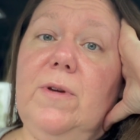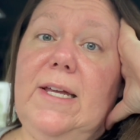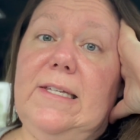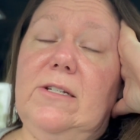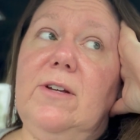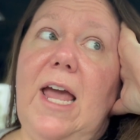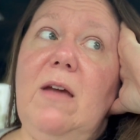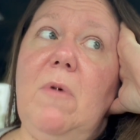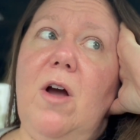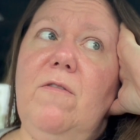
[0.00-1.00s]
He still
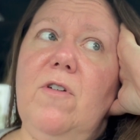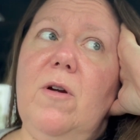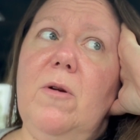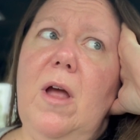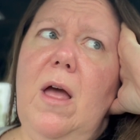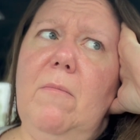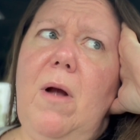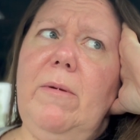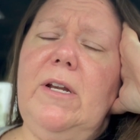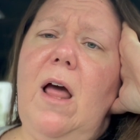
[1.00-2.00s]
came over,
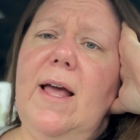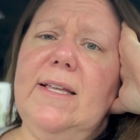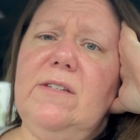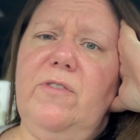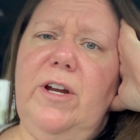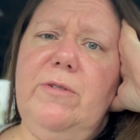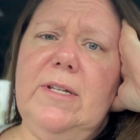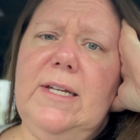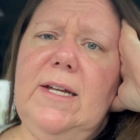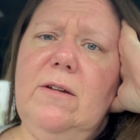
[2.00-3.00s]
probably not as
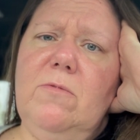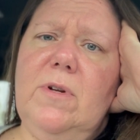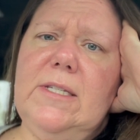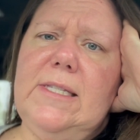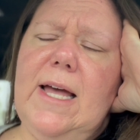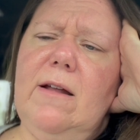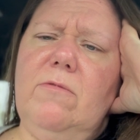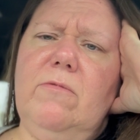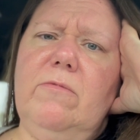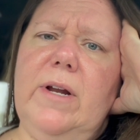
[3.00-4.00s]
frequently once
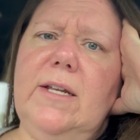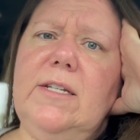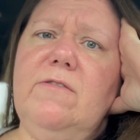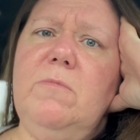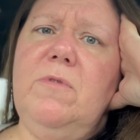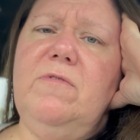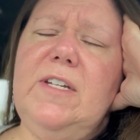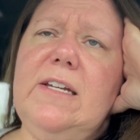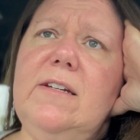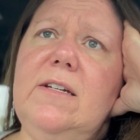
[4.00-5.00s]
that relative
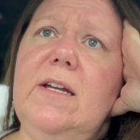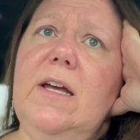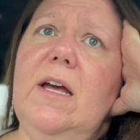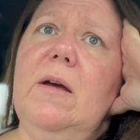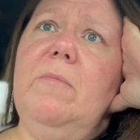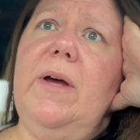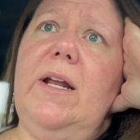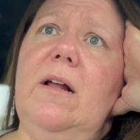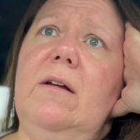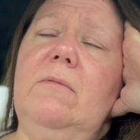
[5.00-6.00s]
moved in, but